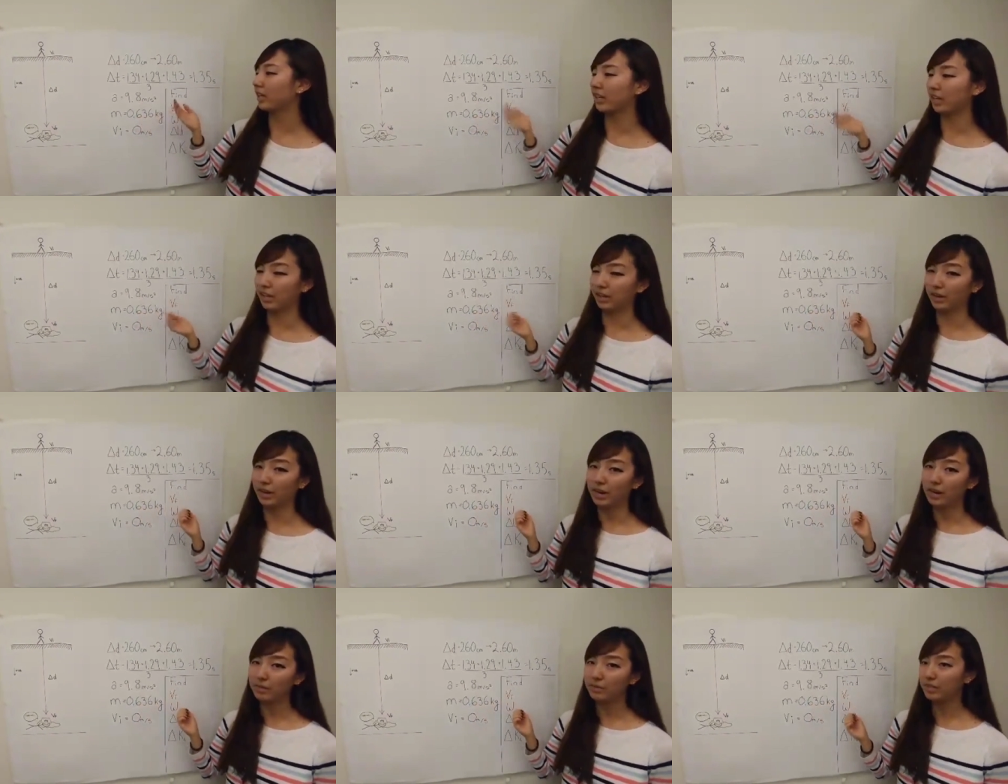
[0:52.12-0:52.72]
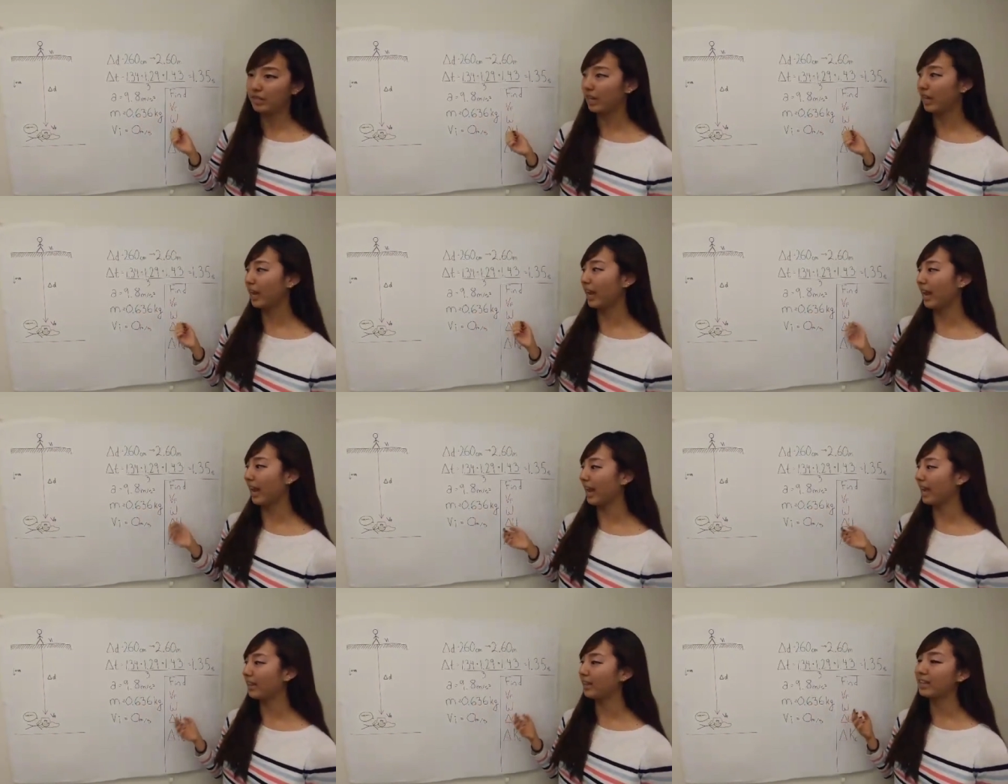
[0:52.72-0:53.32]
kilograms,
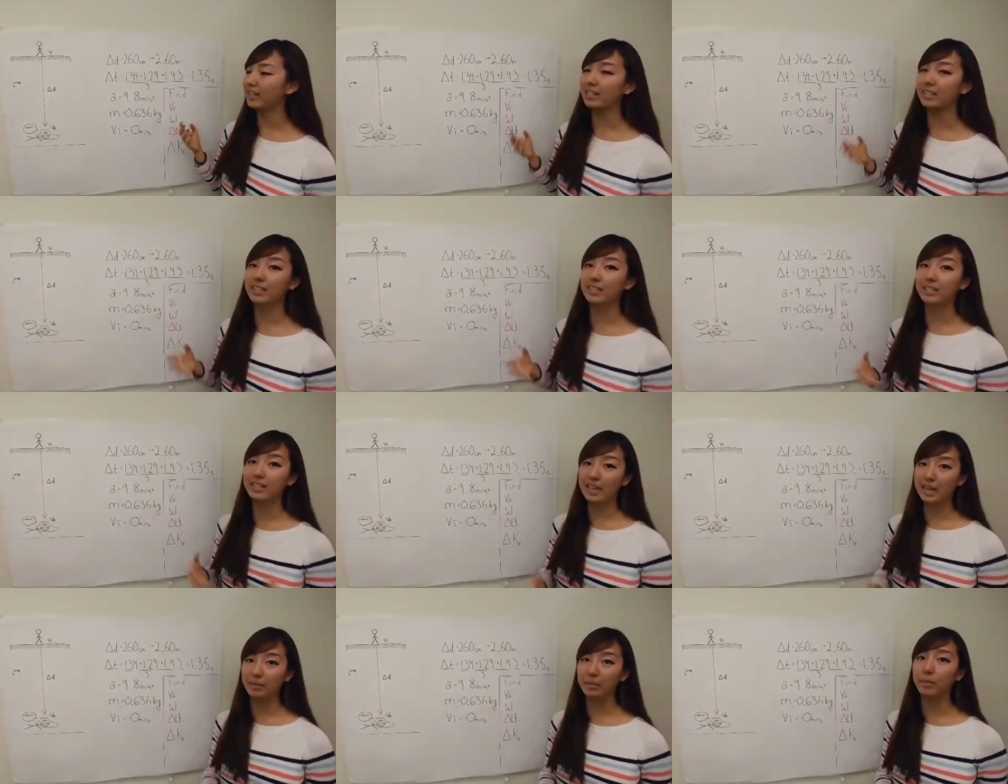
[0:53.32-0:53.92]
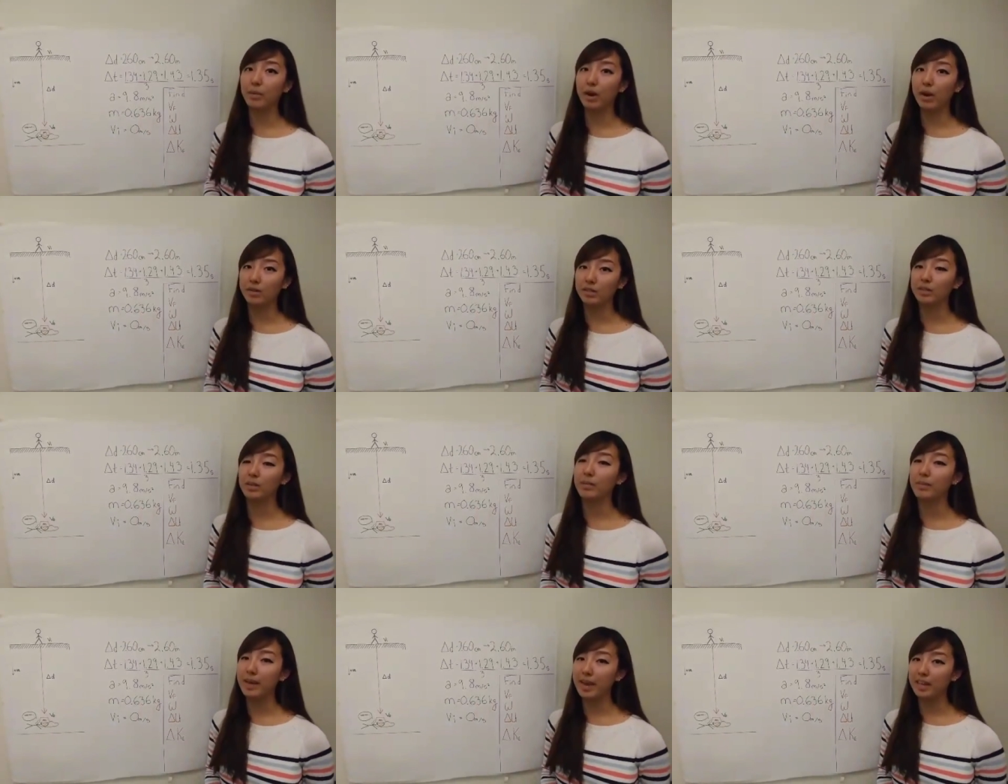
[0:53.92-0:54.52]
and this is the same
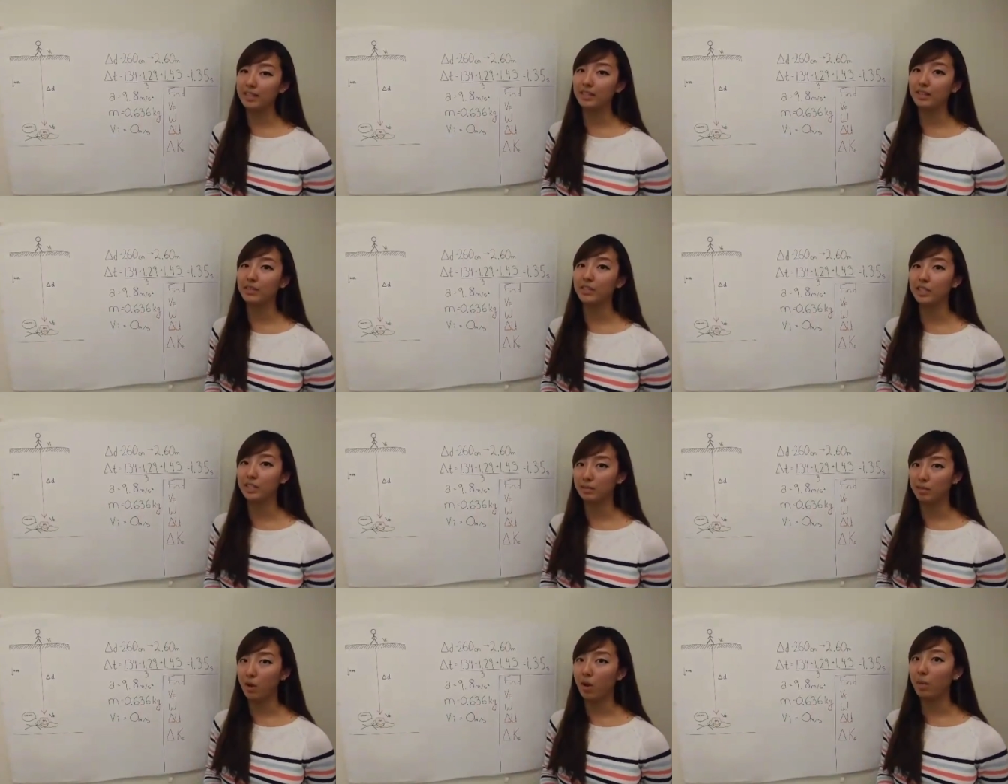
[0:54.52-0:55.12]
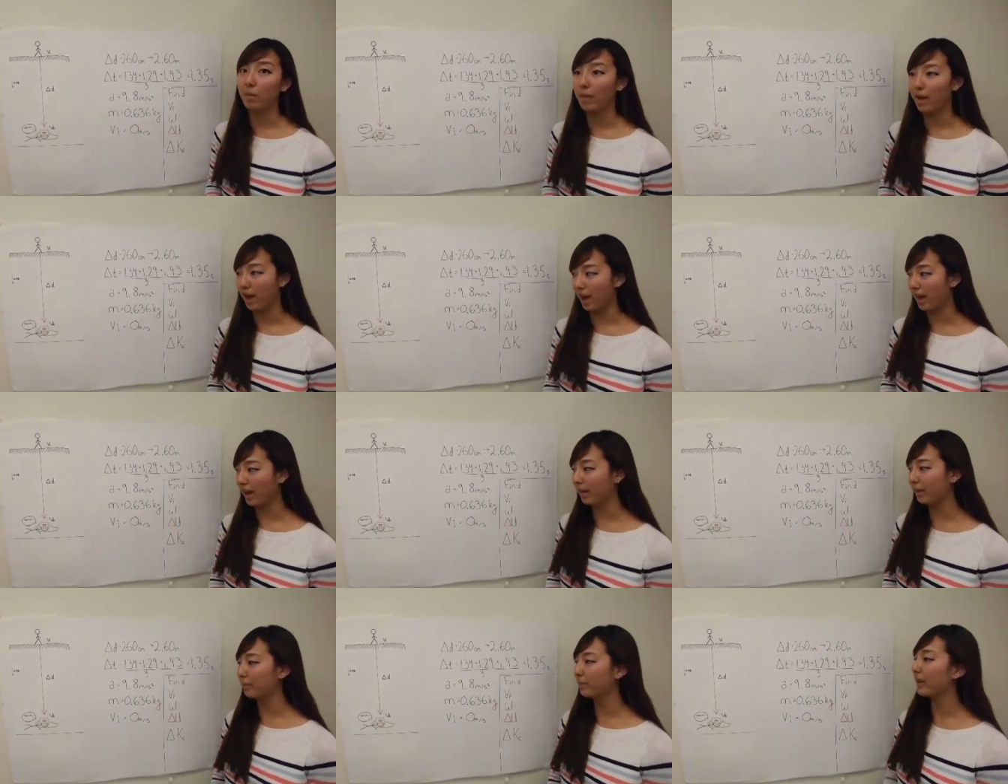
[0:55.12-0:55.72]
approximate mass of a small
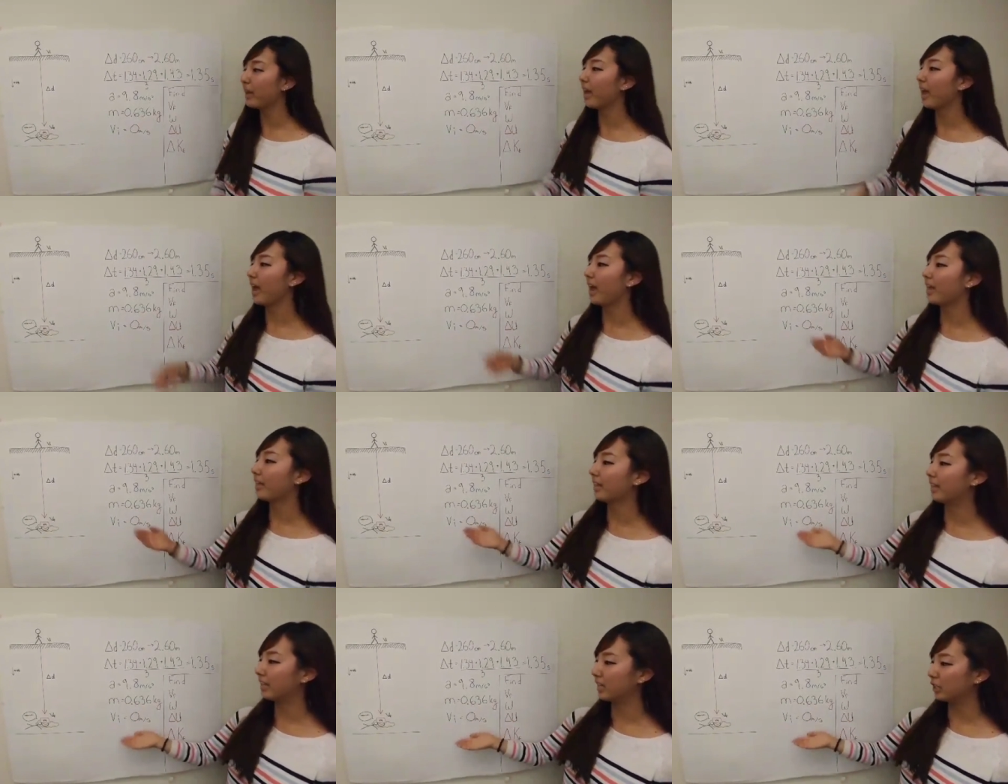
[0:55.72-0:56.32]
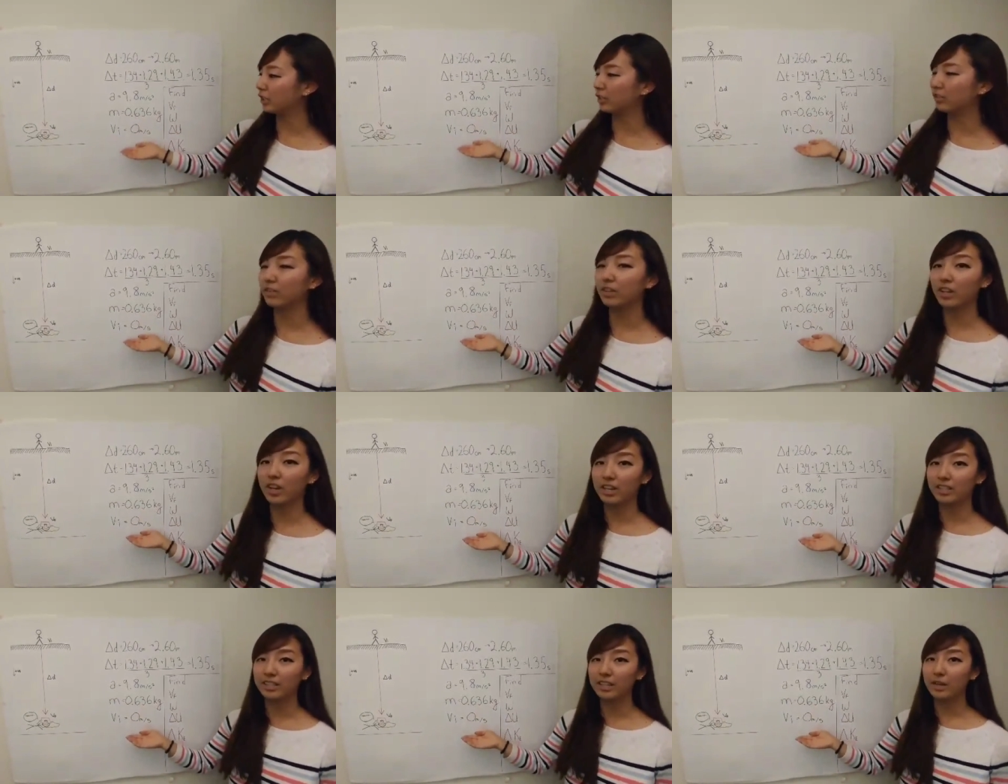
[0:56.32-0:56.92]
pie, and the initial
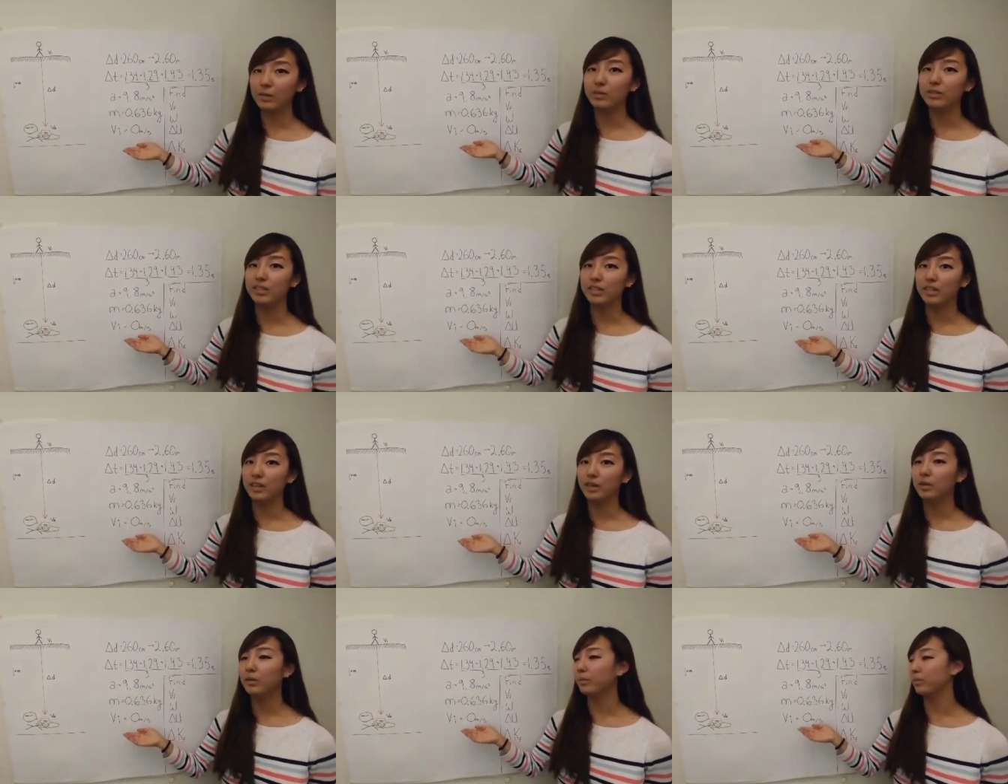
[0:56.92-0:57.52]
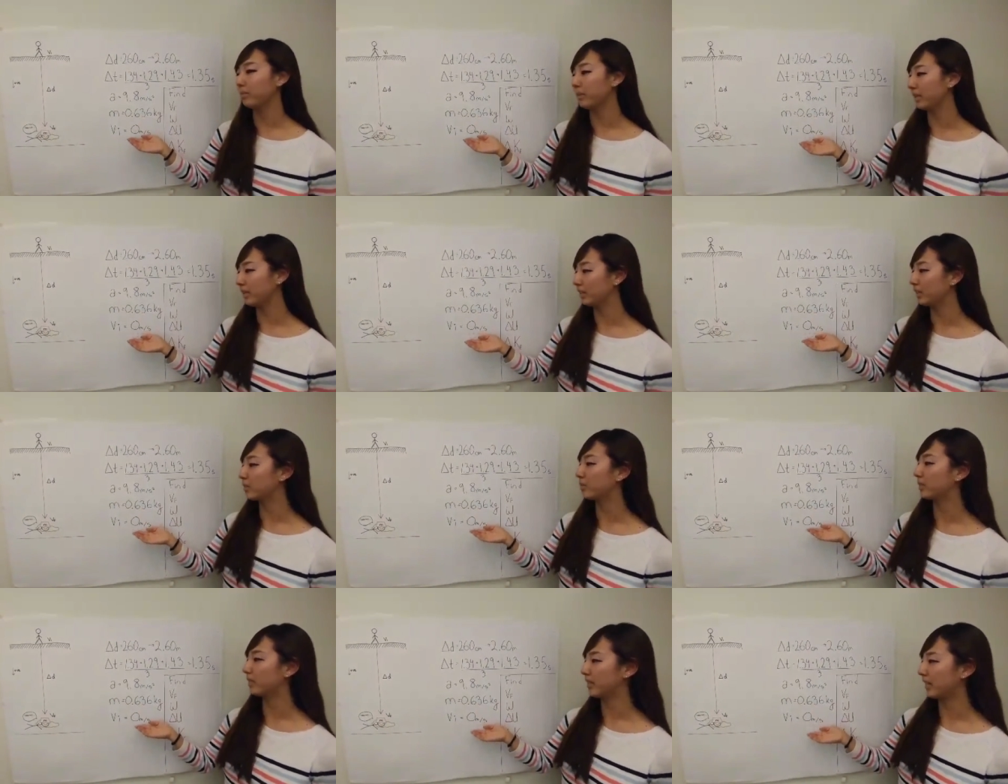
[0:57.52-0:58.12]
velocity was 0
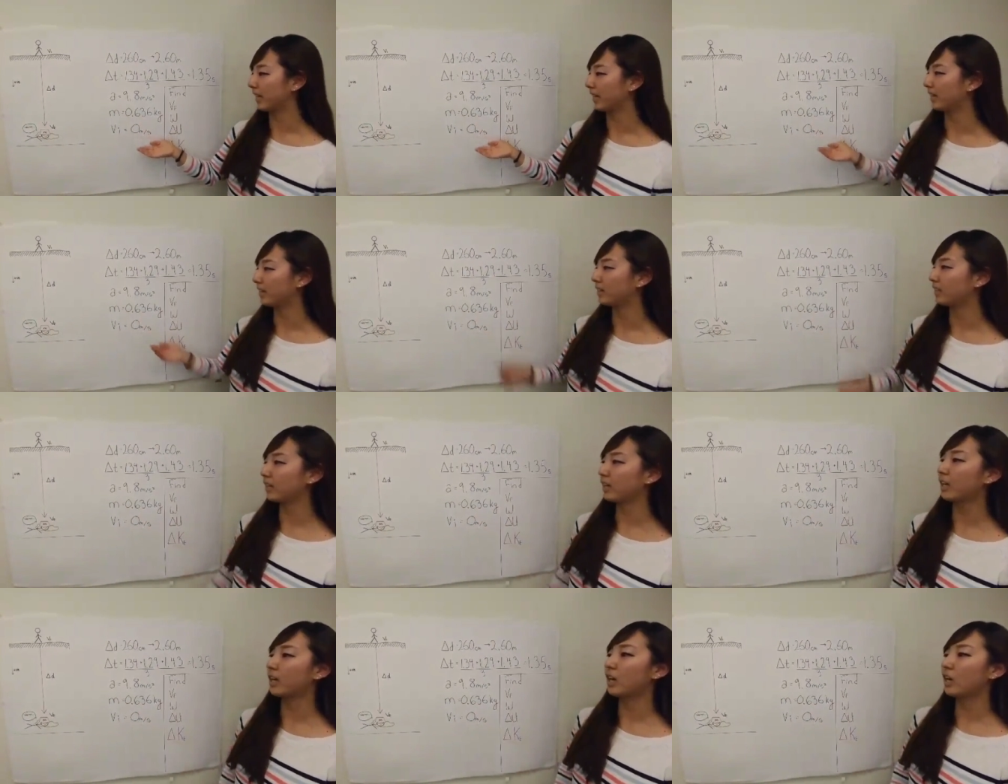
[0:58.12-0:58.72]
meters per second.